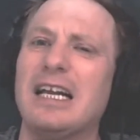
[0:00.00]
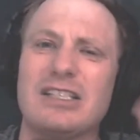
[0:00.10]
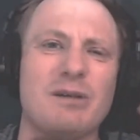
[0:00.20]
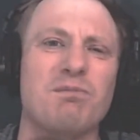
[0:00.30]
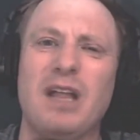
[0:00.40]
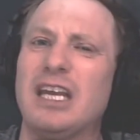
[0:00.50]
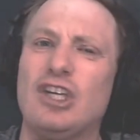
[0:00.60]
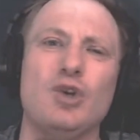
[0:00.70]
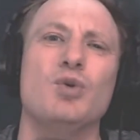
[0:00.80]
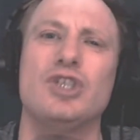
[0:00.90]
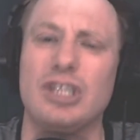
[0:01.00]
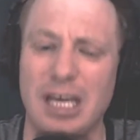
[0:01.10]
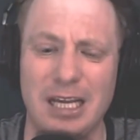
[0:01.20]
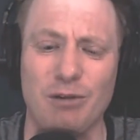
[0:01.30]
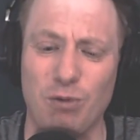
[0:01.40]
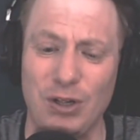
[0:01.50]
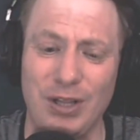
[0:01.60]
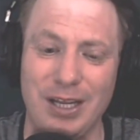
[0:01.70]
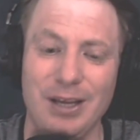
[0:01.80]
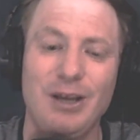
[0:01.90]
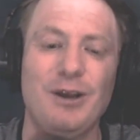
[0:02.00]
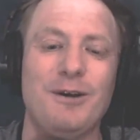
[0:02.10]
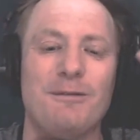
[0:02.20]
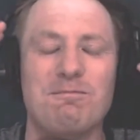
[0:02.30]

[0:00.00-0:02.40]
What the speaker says: it's not some like huge thing really,